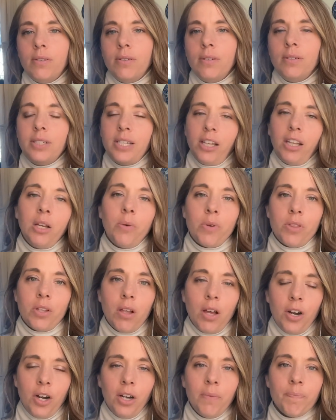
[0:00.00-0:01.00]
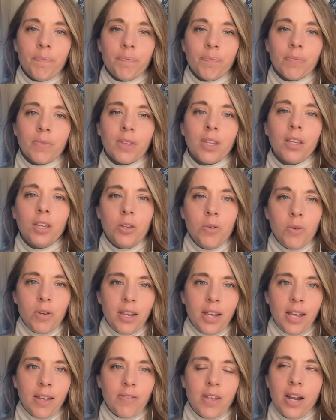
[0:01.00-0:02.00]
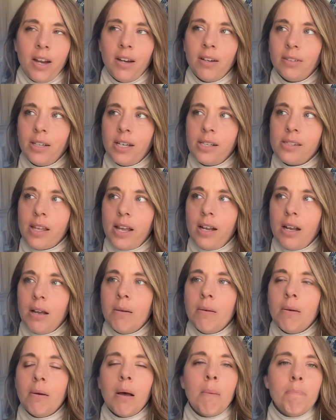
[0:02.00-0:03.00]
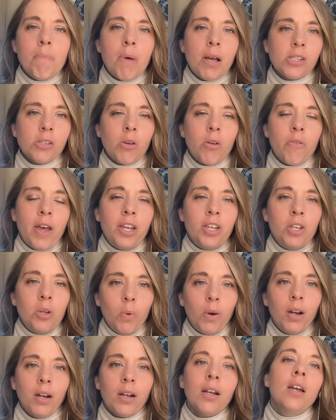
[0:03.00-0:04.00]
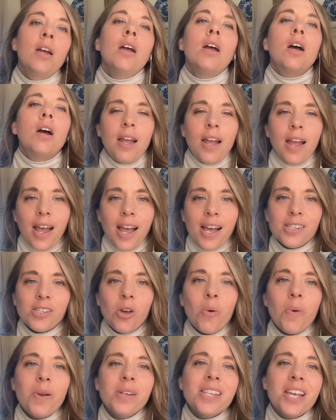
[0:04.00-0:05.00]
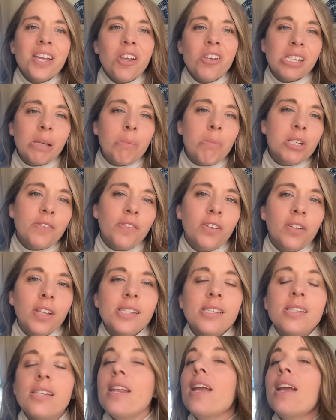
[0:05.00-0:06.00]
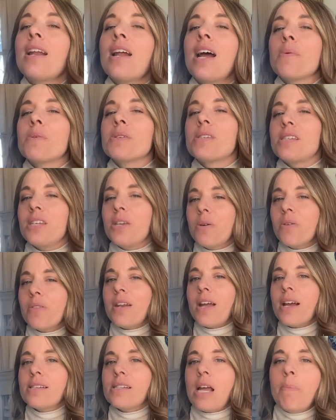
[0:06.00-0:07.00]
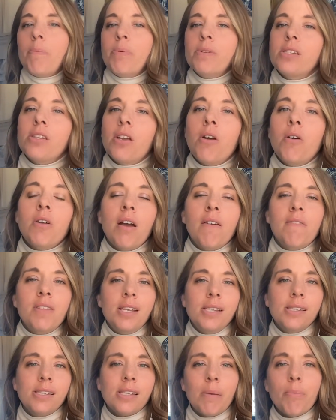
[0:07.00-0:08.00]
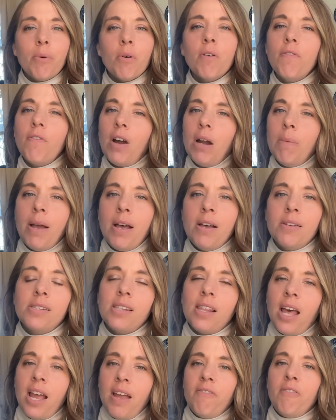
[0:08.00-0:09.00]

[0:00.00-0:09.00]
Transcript: dealing with clutter, you can get there. It's like a, a muscle that you work. As always, thank you so much for listening, and I will see you in the next episode of the Simple Farmhouse Life